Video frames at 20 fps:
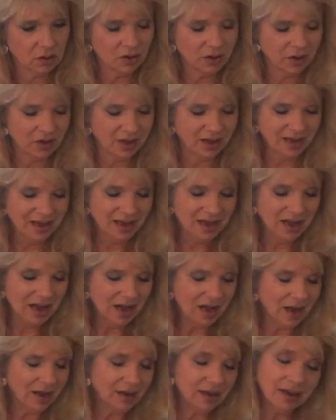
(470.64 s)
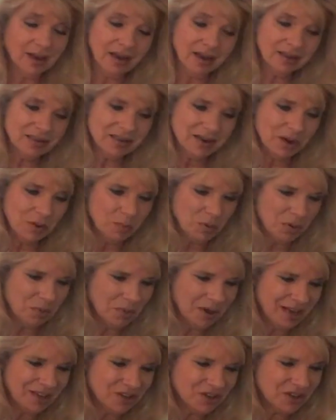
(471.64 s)
Okay. I can't help but
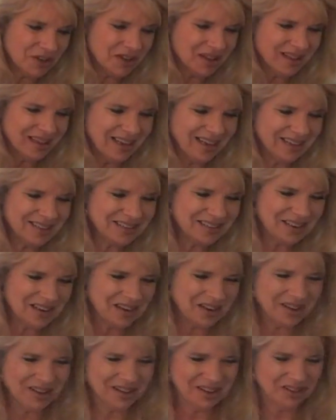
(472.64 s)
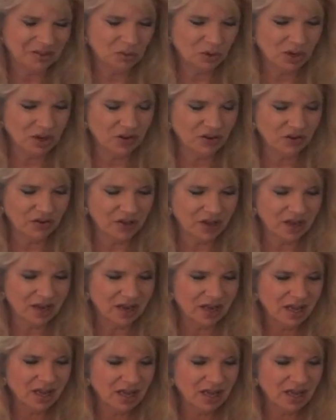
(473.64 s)
mention that, threes, that